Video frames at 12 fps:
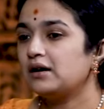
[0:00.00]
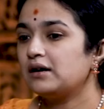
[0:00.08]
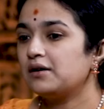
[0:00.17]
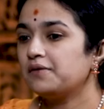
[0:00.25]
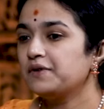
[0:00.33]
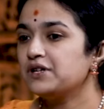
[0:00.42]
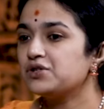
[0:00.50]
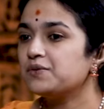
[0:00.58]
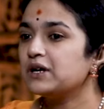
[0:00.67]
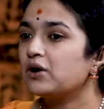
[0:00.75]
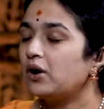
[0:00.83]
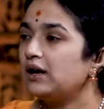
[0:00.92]
which
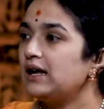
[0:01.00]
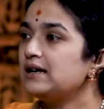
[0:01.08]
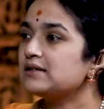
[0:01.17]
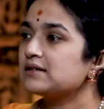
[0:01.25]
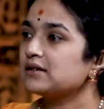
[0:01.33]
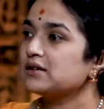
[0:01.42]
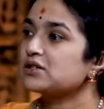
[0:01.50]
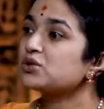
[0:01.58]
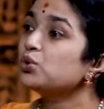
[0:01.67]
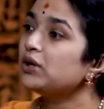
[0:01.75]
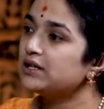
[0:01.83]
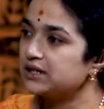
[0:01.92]
we call as
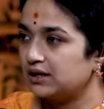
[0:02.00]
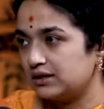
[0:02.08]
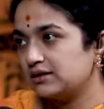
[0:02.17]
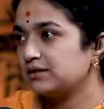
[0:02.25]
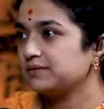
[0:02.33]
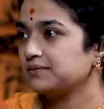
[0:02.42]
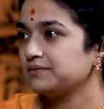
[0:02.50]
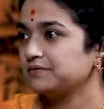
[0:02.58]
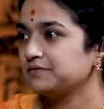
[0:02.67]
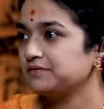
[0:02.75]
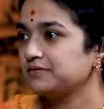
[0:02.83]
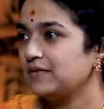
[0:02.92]
sthula jagat
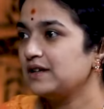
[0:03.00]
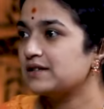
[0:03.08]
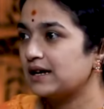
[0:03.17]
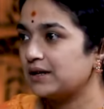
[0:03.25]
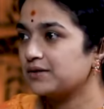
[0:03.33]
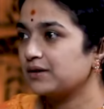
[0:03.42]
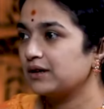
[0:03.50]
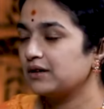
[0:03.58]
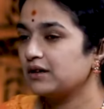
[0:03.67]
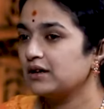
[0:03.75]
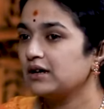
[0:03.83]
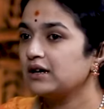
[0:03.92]
in Sanskrit.
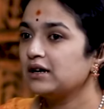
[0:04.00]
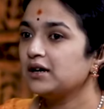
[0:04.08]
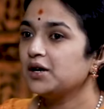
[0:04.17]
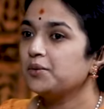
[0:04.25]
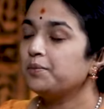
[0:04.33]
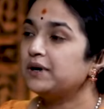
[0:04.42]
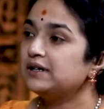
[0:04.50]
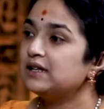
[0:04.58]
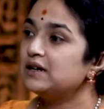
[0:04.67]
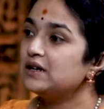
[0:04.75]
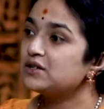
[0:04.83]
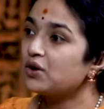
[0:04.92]
But
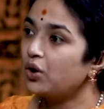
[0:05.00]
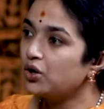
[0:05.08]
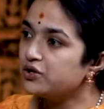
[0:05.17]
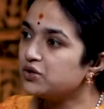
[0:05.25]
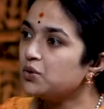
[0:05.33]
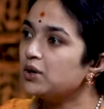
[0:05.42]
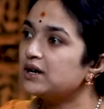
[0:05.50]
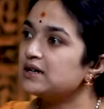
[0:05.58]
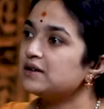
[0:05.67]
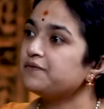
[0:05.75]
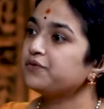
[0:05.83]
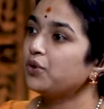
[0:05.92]
there is also
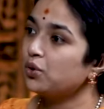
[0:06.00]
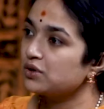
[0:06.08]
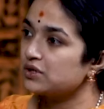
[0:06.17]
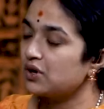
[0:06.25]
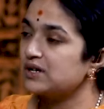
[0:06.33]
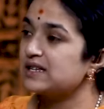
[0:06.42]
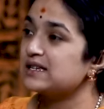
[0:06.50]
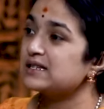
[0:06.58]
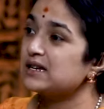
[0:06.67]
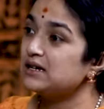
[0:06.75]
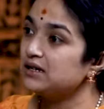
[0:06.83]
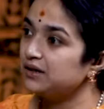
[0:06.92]
a force, a
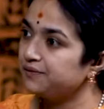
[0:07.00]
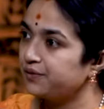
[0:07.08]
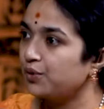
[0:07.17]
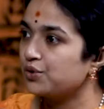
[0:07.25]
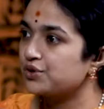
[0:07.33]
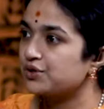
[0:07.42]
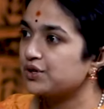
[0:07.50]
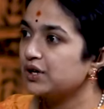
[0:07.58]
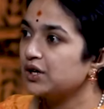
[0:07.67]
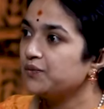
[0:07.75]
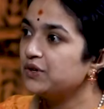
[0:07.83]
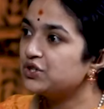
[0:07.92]
sustaining force,
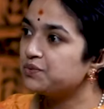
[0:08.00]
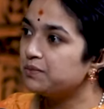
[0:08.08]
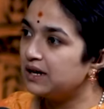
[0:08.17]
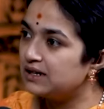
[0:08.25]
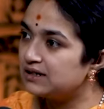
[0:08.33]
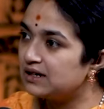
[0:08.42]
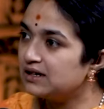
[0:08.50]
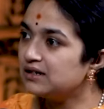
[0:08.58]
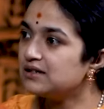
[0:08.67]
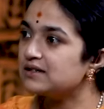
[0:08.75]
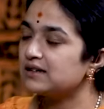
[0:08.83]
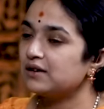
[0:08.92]
which
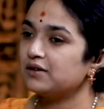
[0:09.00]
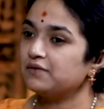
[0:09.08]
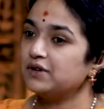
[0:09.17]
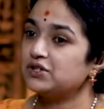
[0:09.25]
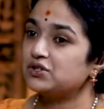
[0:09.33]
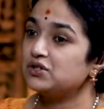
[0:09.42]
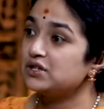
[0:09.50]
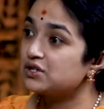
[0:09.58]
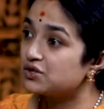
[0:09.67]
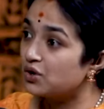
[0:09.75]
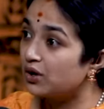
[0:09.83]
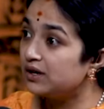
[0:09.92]
maintains, which
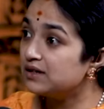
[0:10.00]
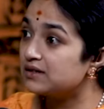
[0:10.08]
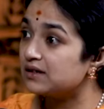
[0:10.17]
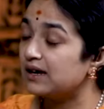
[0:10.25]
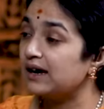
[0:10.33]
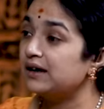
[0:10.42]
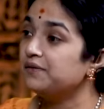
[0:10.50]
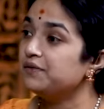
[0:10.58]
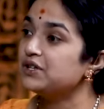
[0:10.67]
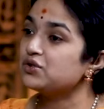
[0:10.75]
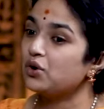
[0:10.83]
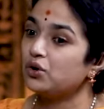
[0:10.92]
destroys, and
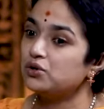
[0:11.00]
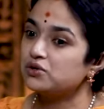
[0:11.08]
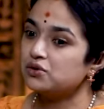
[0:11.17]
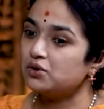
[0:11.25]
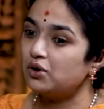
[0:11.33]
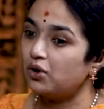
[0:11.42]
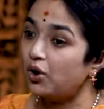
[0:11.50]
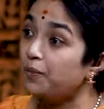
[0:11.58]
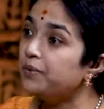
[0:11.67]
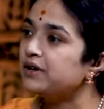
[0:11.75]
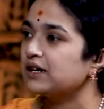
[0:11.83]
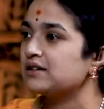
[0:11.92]
which also
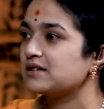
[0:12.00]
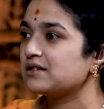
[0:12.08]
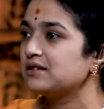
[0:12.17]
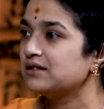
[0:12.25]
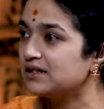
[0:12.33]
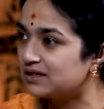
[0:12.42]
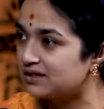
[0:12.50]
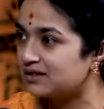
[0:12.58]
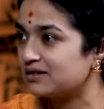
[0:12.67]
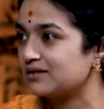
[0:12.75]
operates this